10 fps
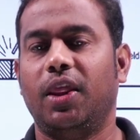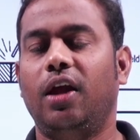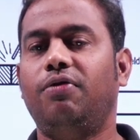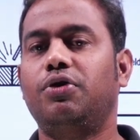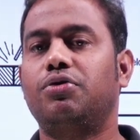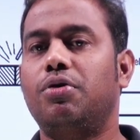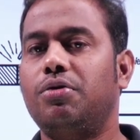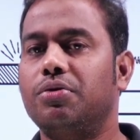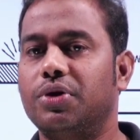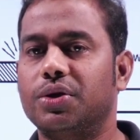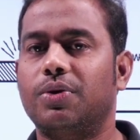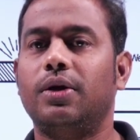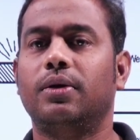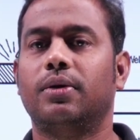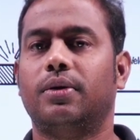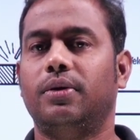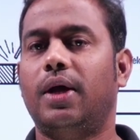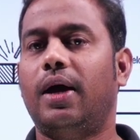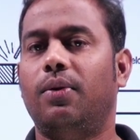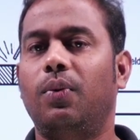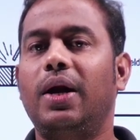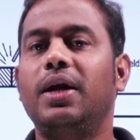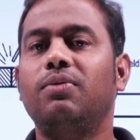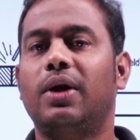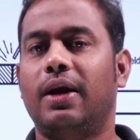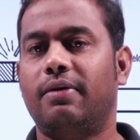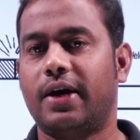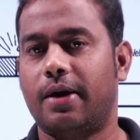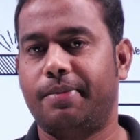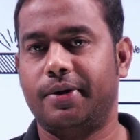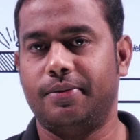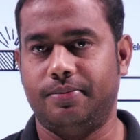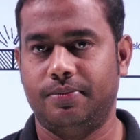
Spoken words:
If you don't do this one, the welding will never happen.